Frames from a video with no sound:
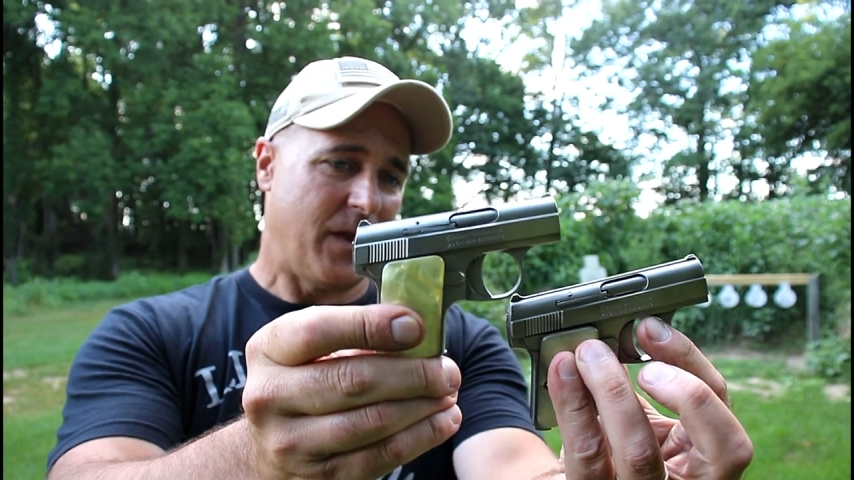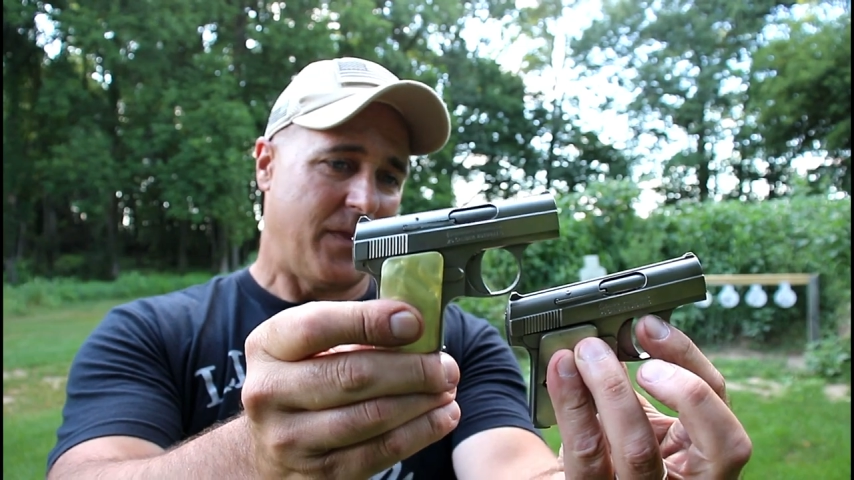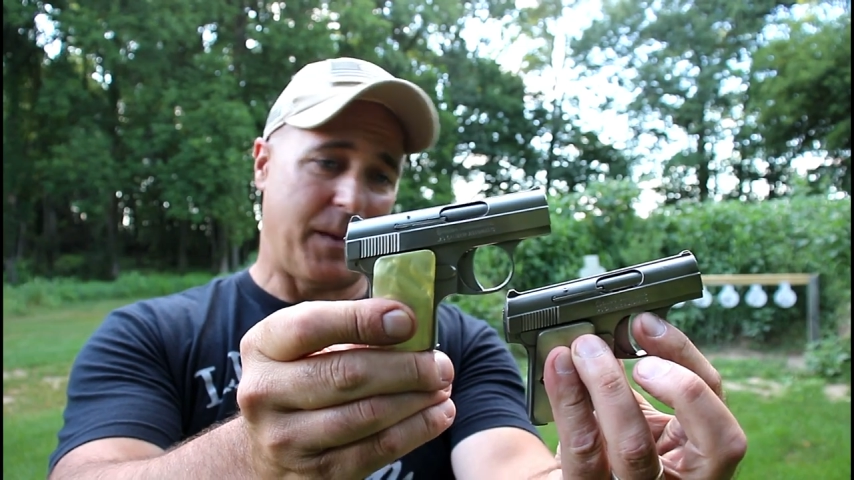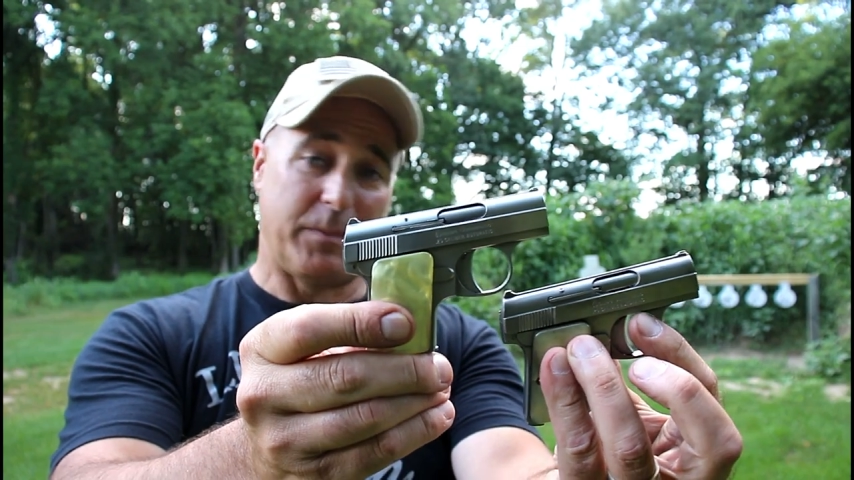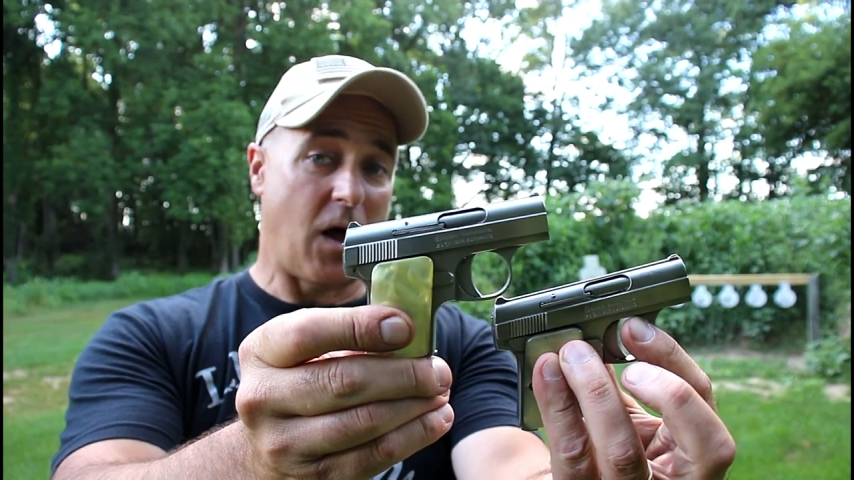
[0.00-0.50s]

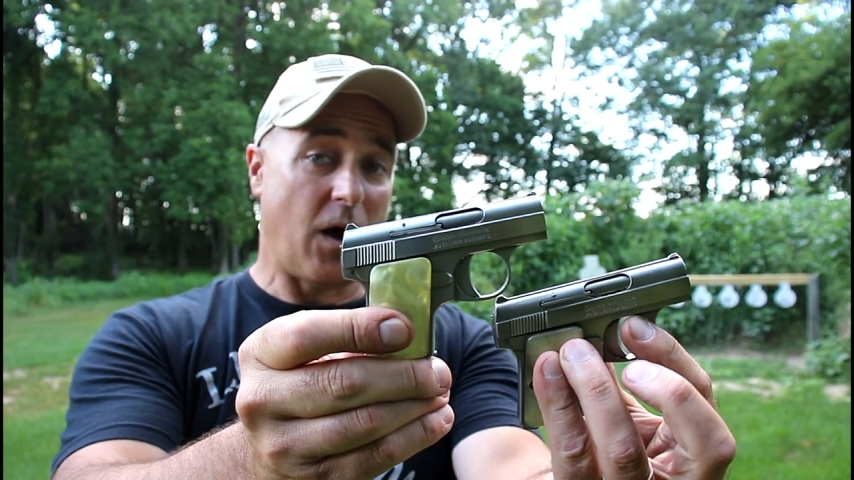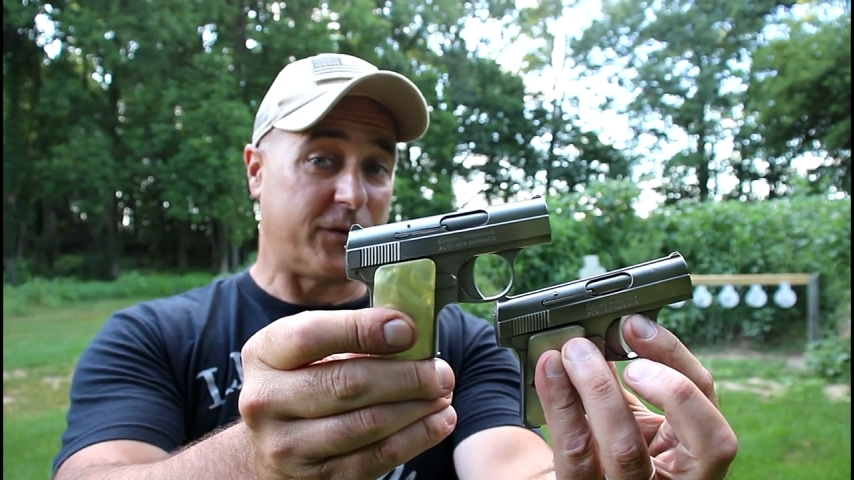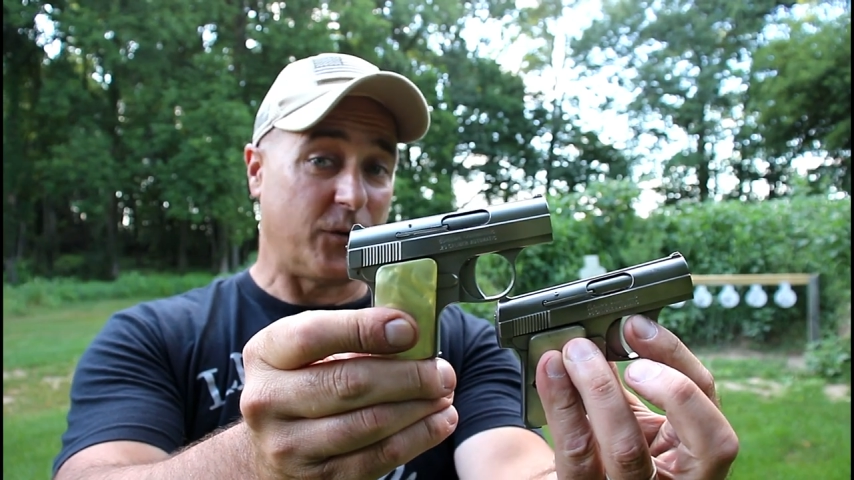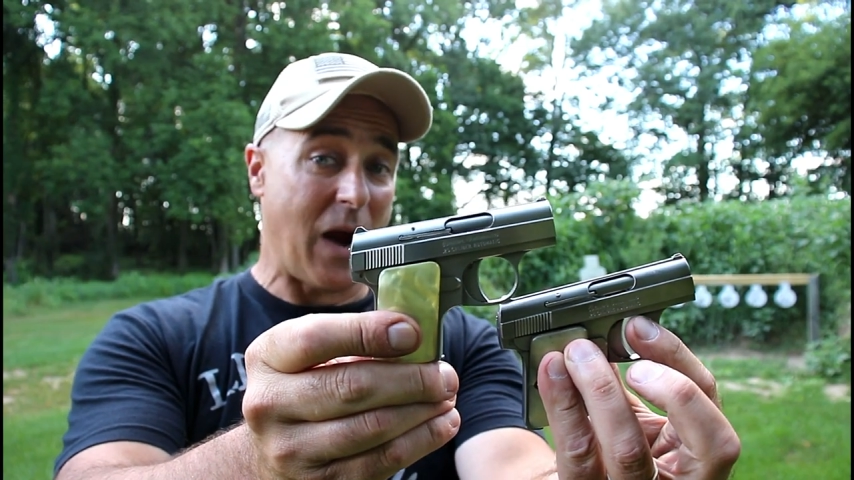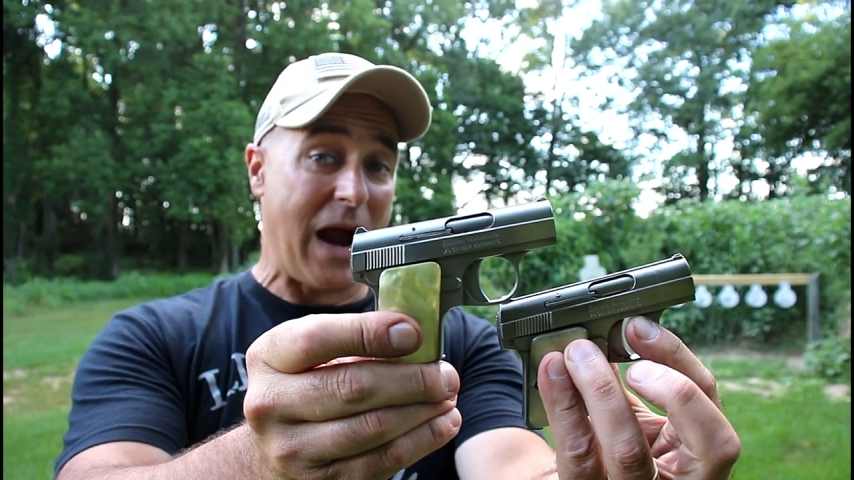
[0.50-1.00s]
They belong
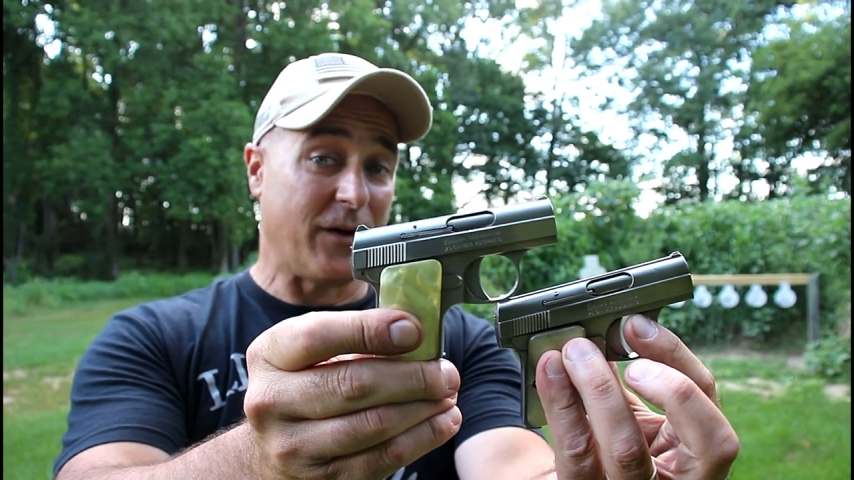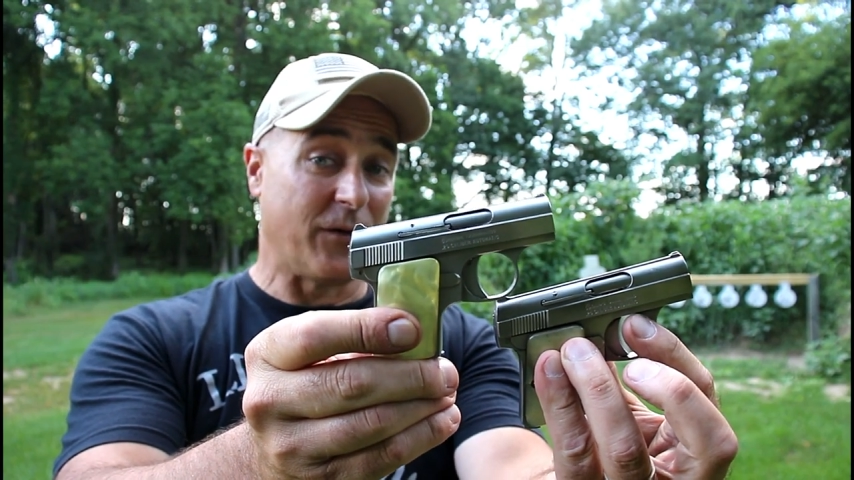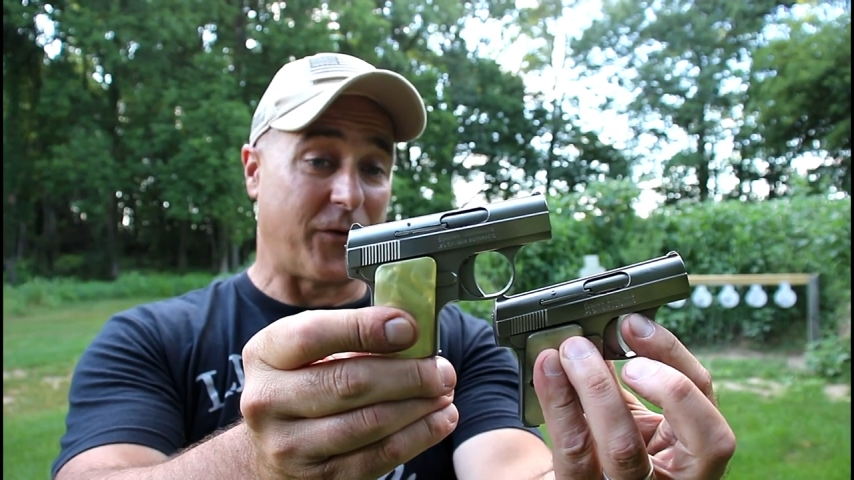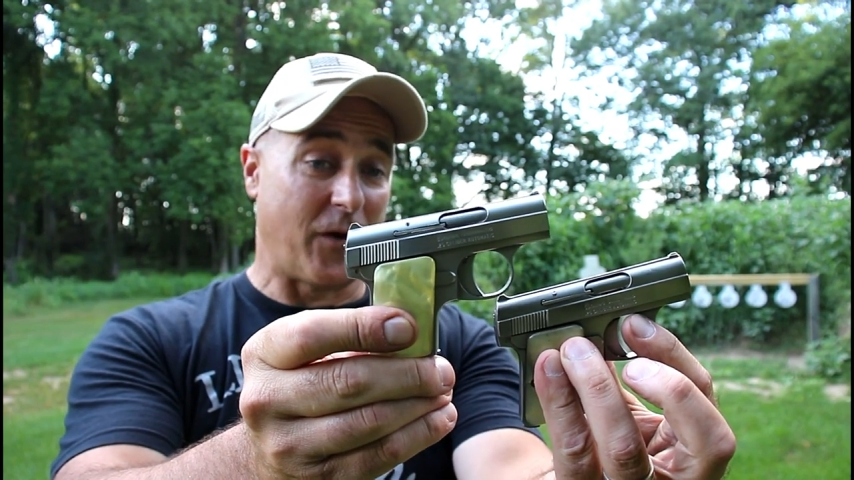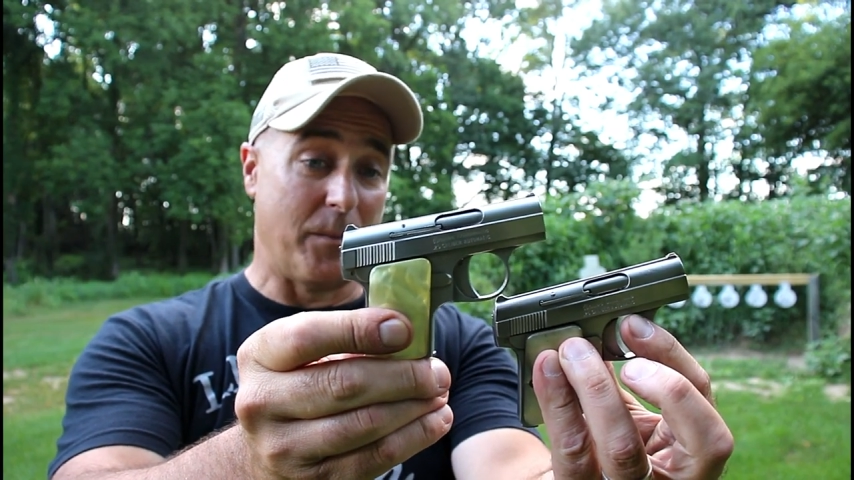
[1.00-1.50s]
to Rider
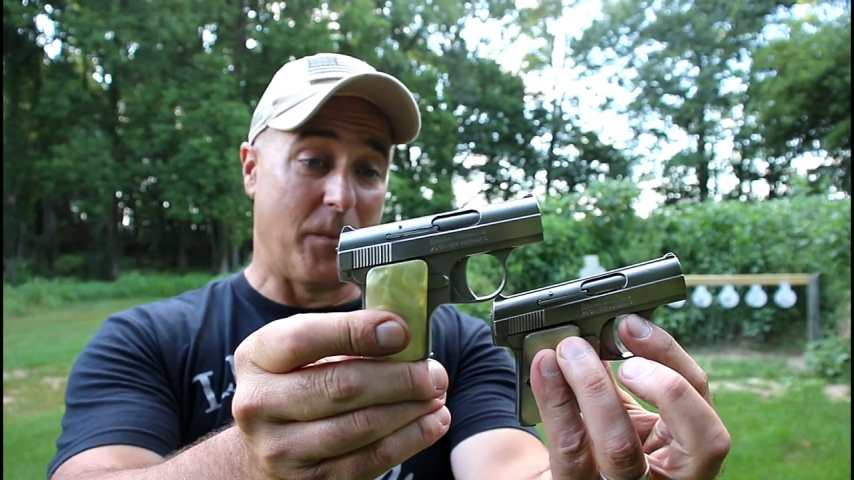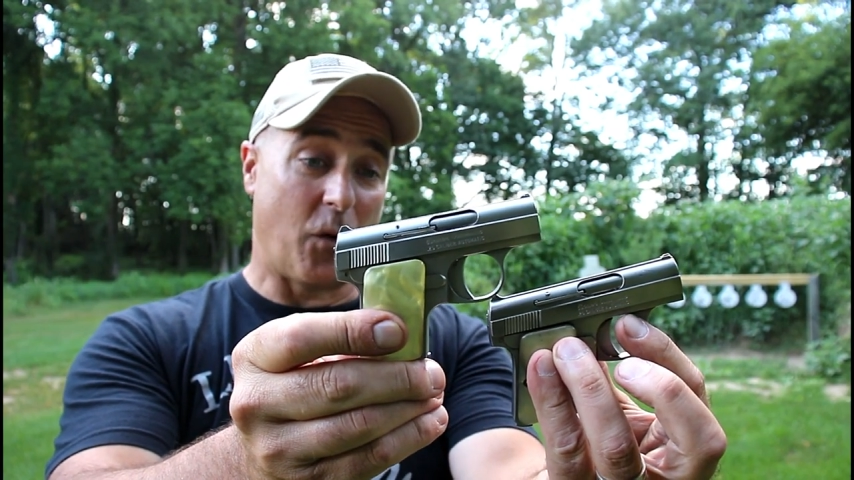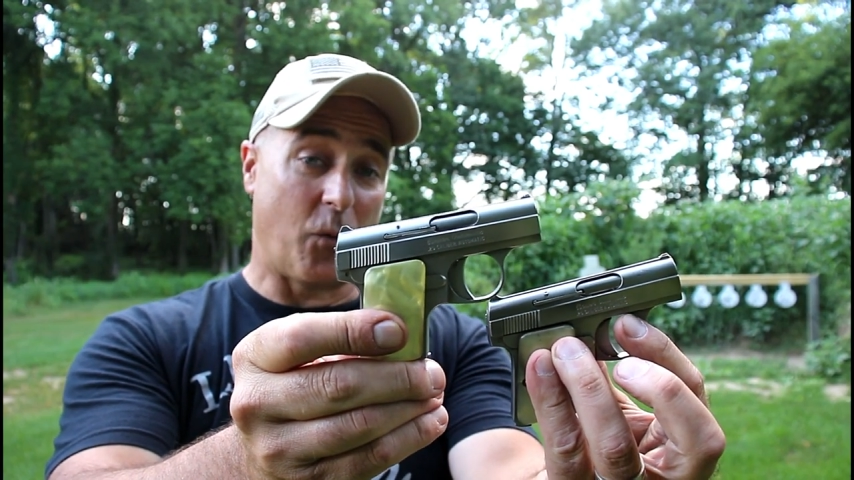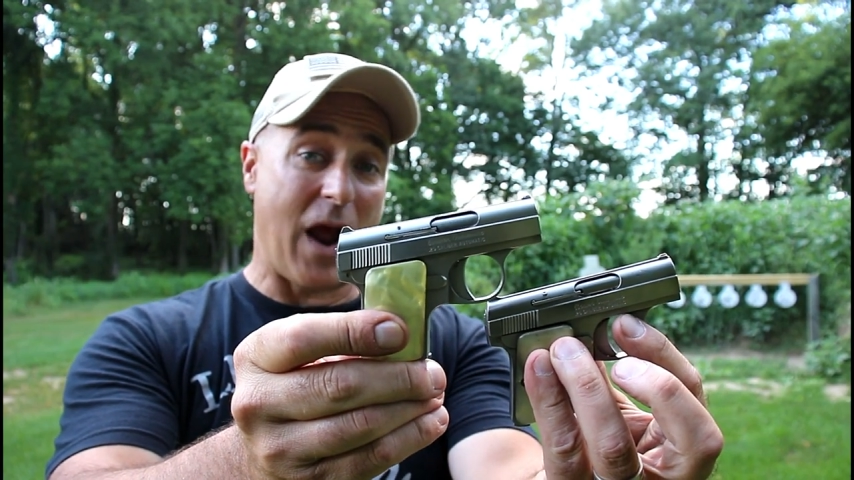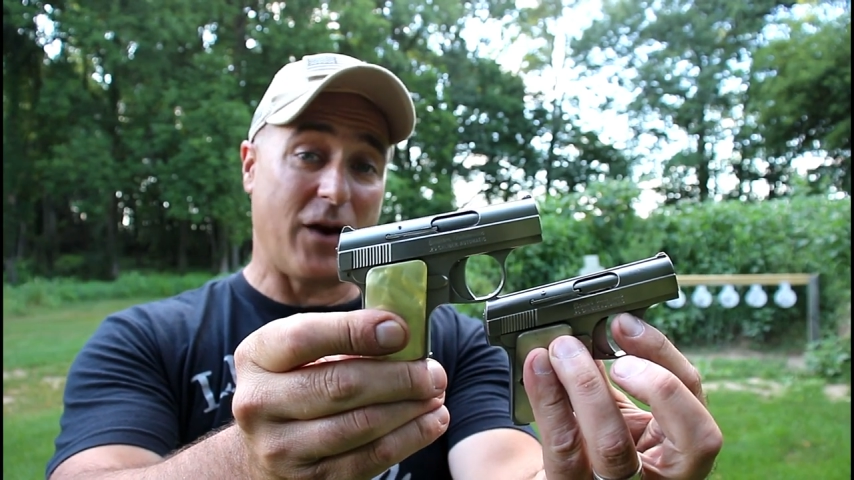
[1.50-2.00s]
from
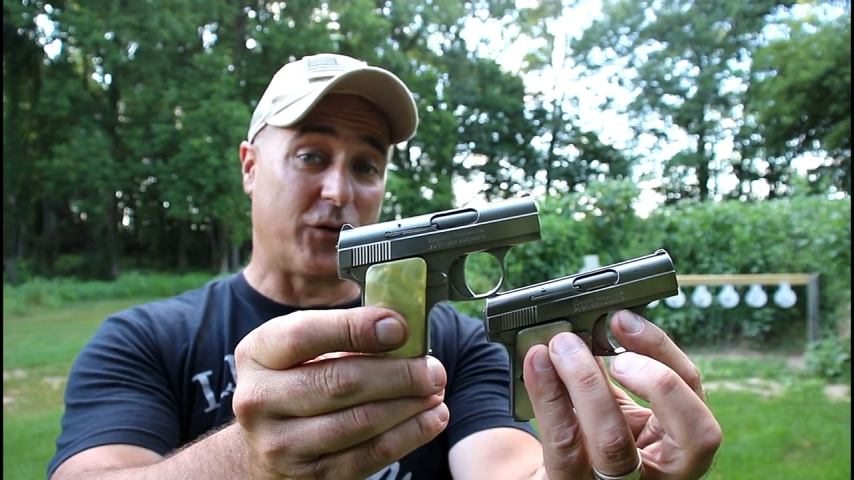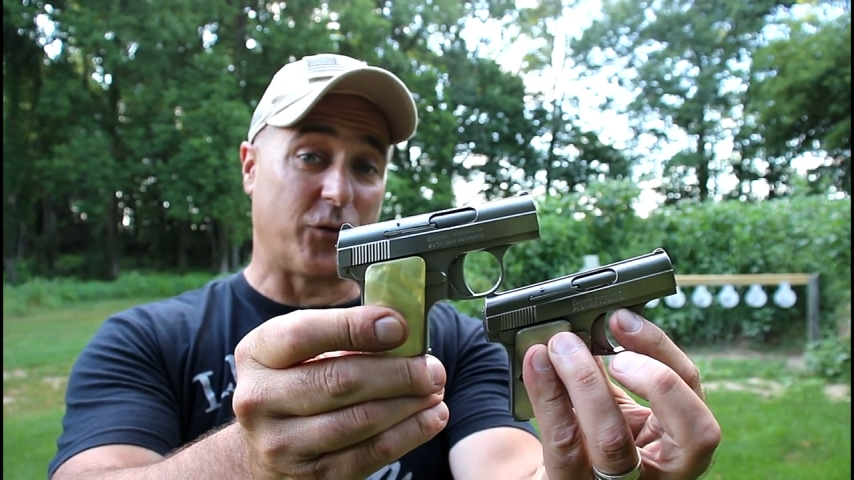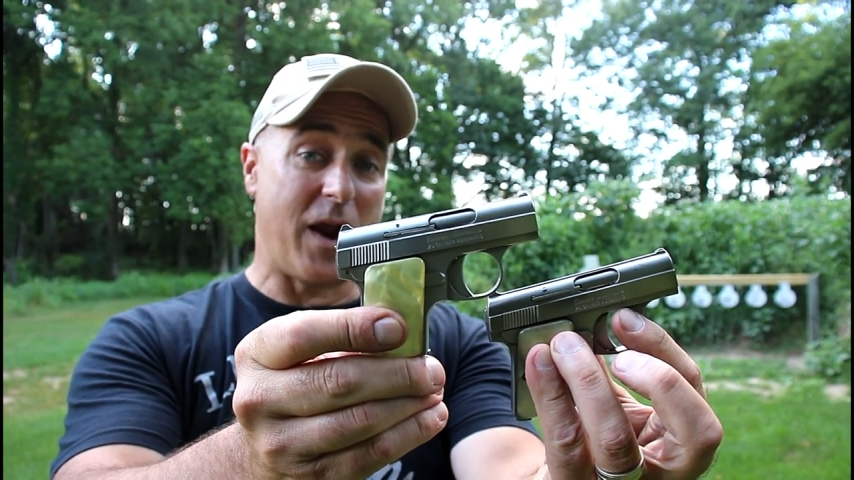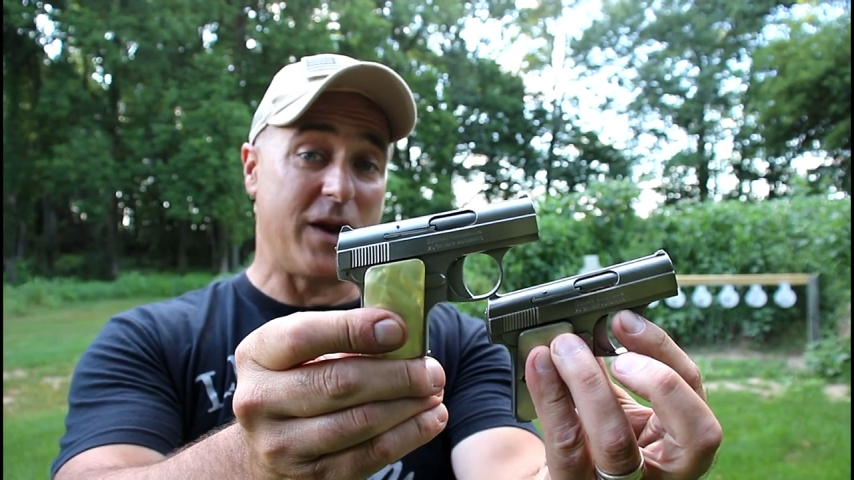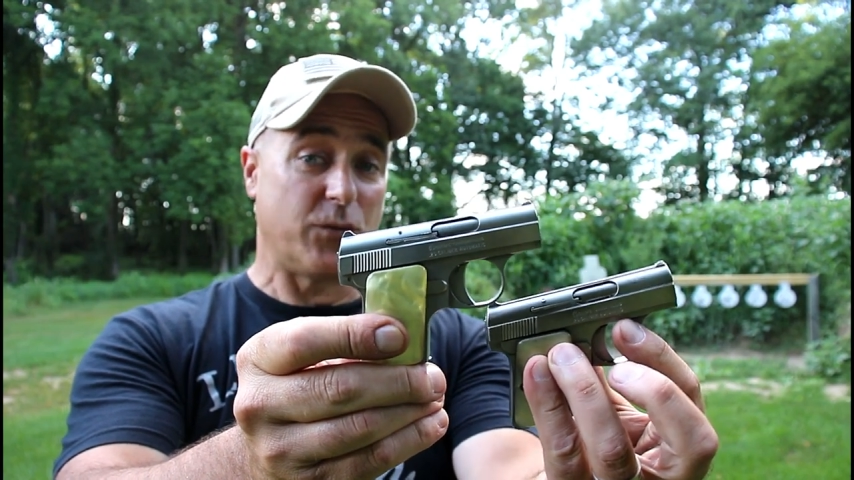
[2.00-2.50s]
Rider's Range.